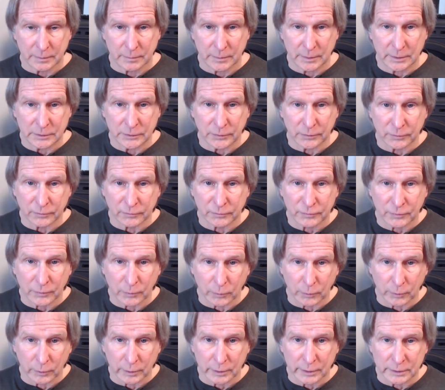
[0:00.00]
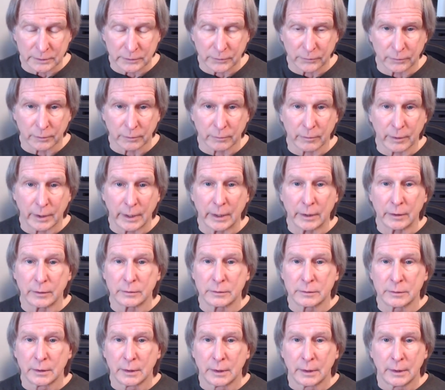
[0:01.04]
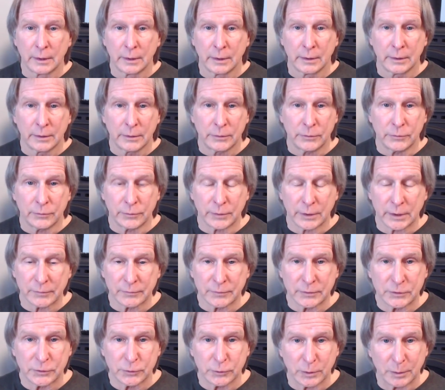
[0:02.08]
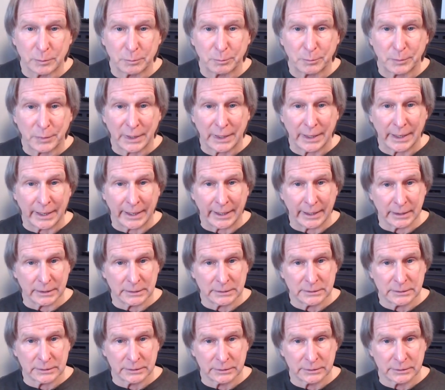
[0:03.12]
into the floor, into the ground. You can give it to a plant